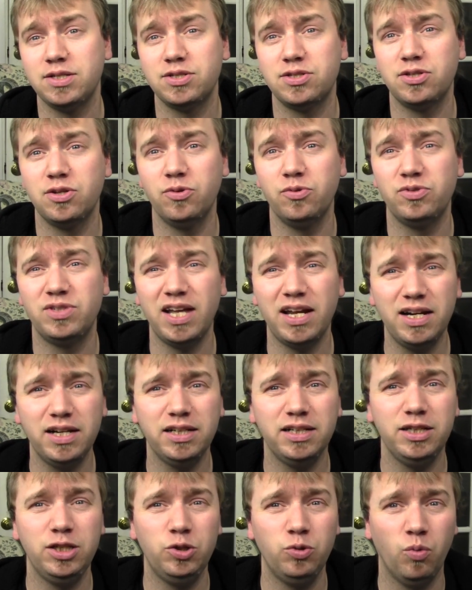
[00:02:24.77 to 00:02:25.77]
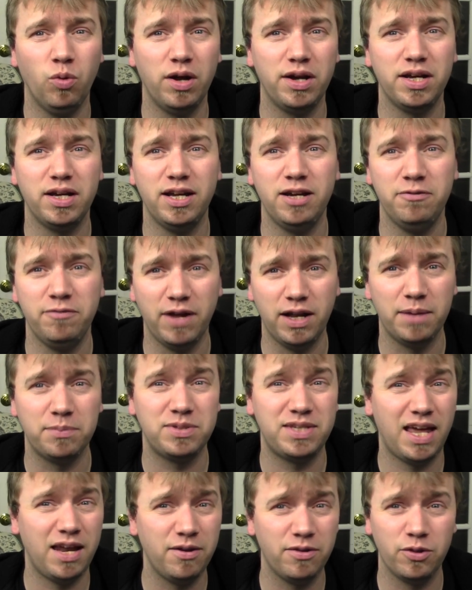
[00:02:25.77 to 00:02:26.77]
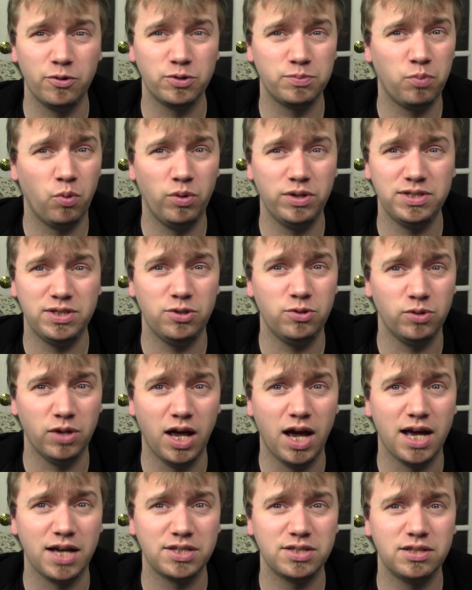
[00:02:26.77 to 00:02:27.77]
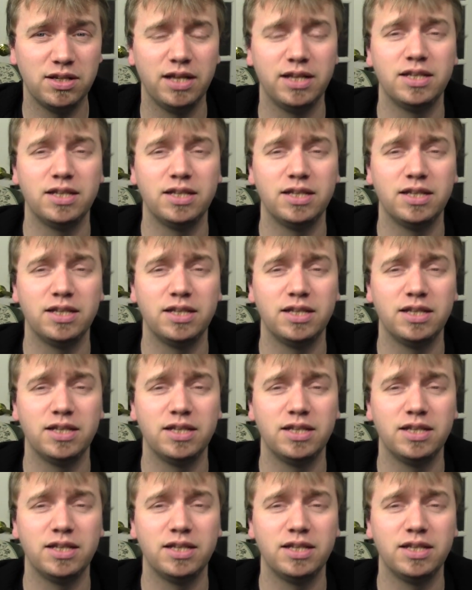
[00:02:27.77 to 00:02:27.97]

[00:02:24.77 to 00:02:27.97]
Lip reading: So technically you want to envelop 10 of those points that you lost.